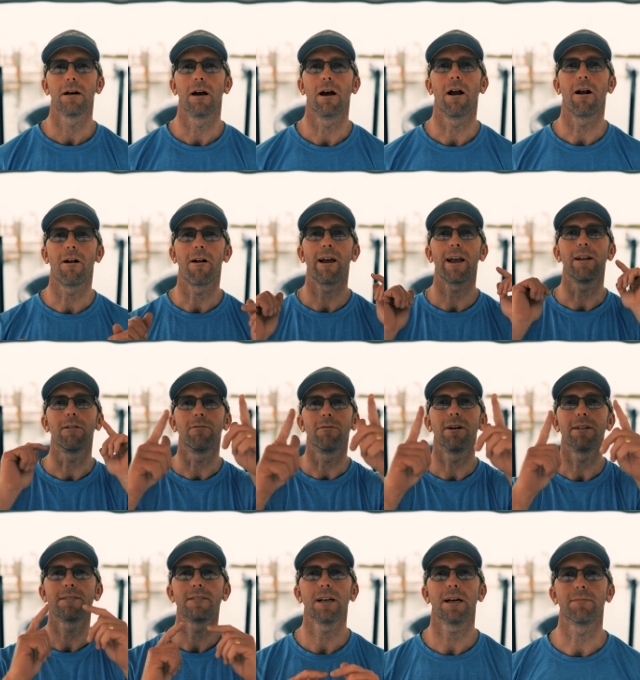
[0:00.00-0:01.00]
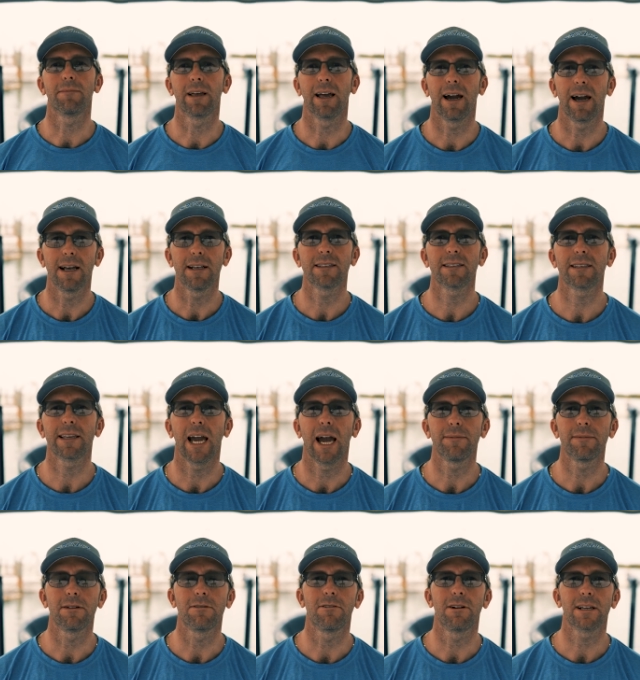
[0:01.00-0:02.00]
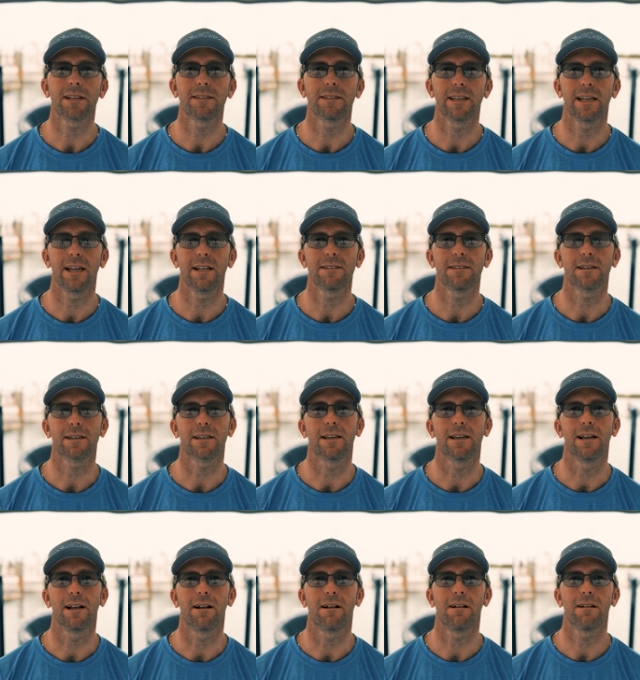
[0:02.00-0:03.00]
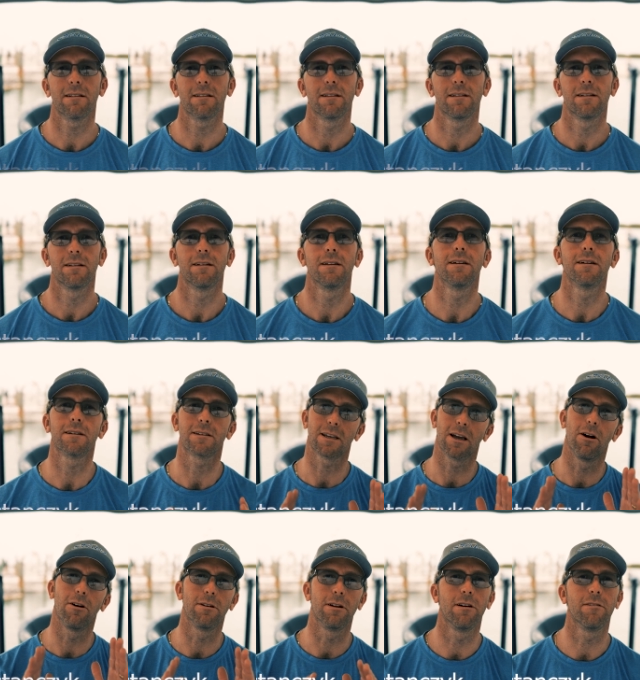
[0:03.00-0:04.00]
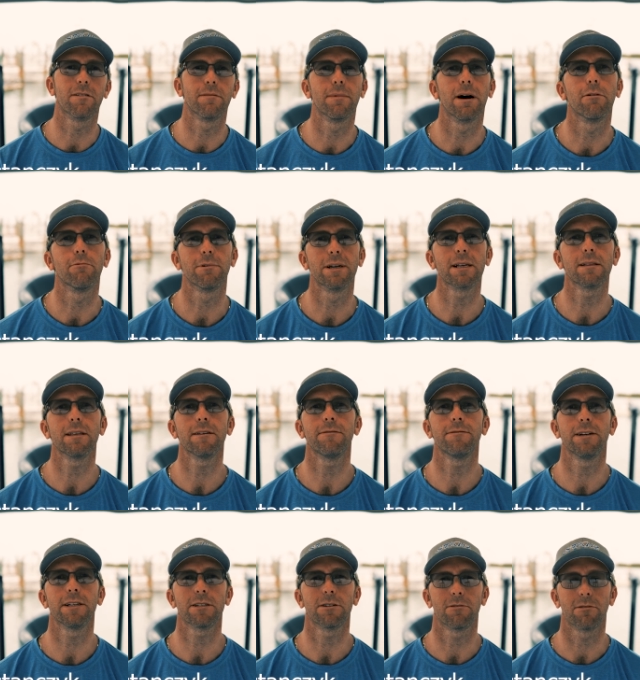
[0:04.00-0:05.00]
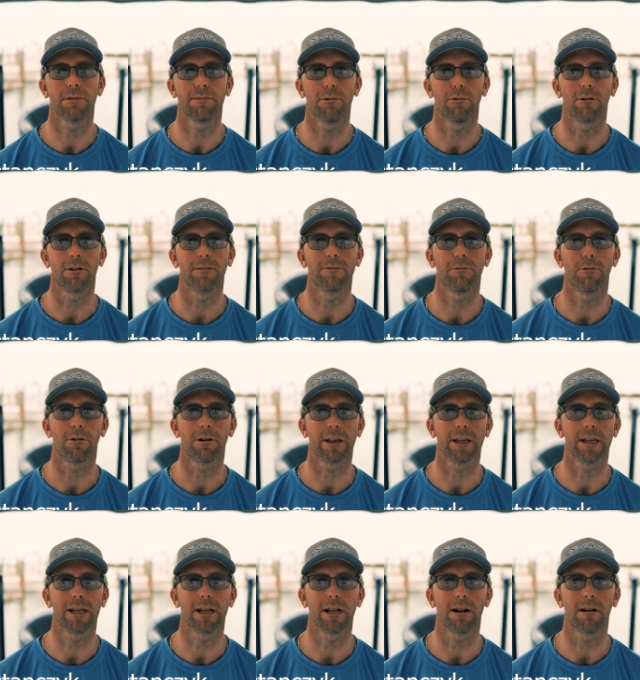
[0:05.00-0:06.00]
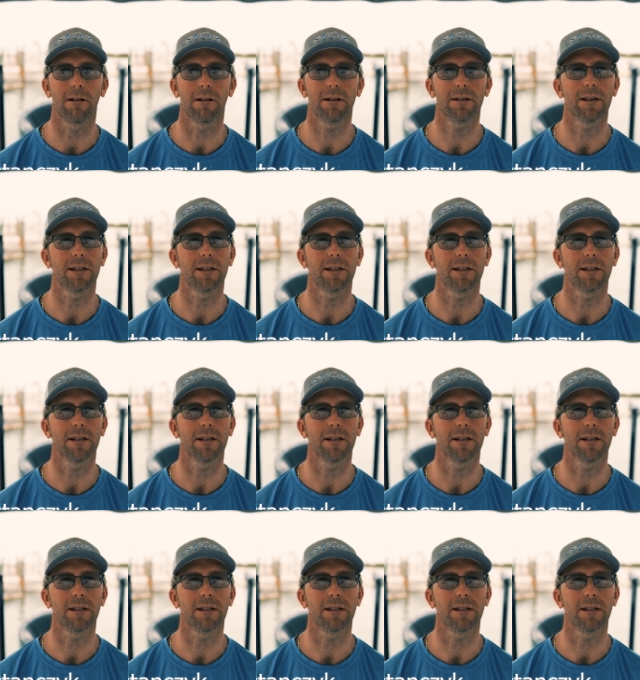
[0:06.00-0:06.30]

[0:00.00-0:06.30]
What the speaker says: Alright, what's up guys? Captain Rick Stanczyk here, going over my weekly fishing report for you here.